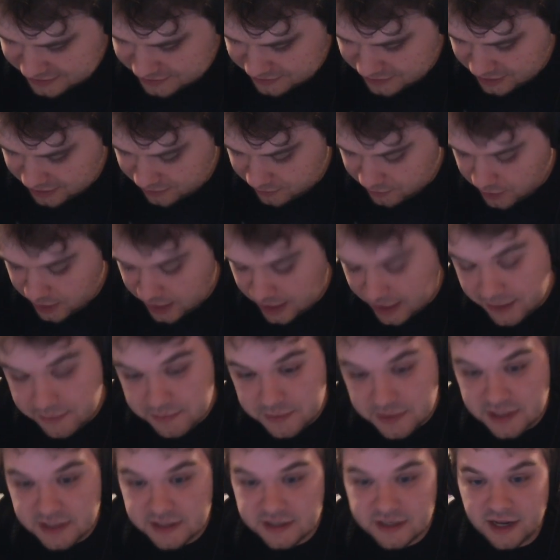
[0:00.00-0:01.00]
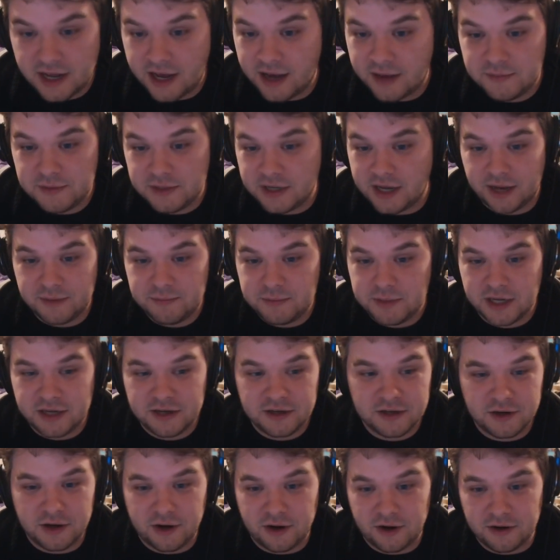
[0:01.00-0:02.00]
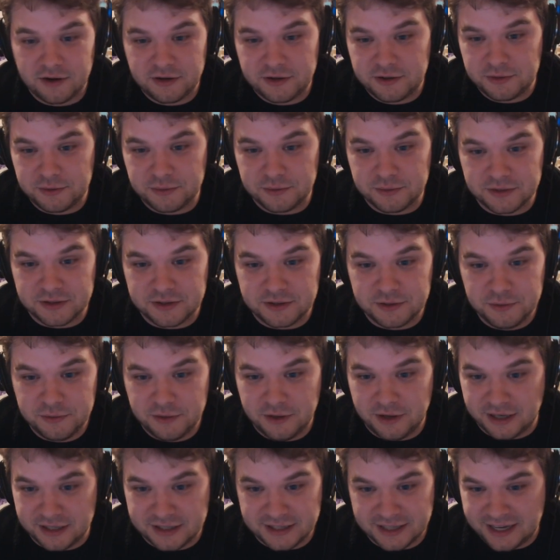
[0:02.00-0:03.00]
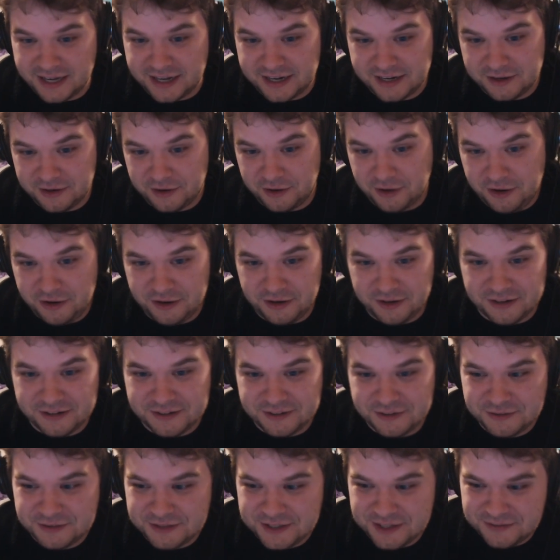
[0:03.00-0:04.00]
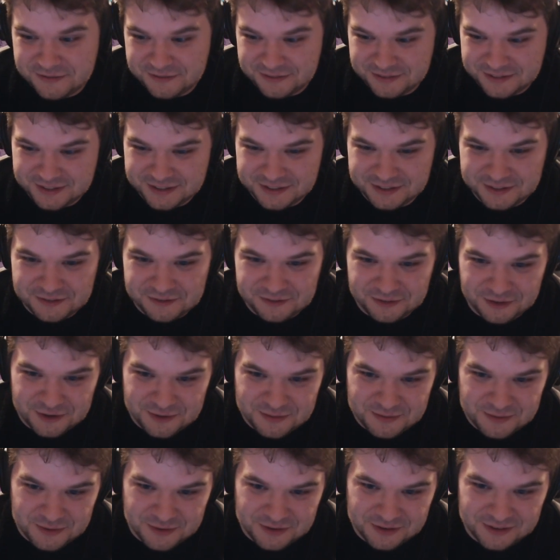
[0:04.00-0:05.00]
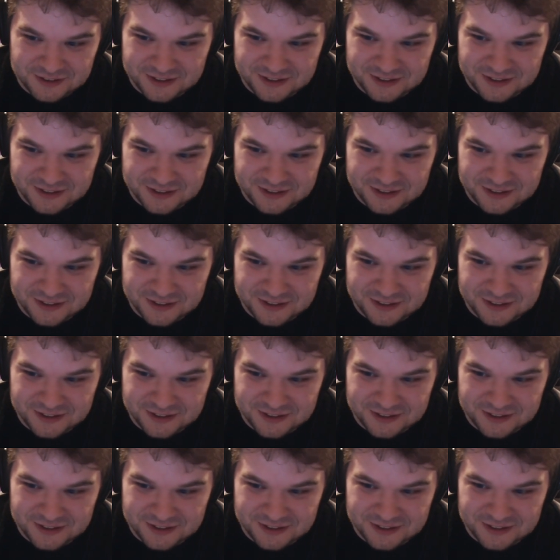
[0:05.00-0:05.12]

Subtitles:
Well, I mean, I'm not going to argue with you on that at all. You're definitely far more...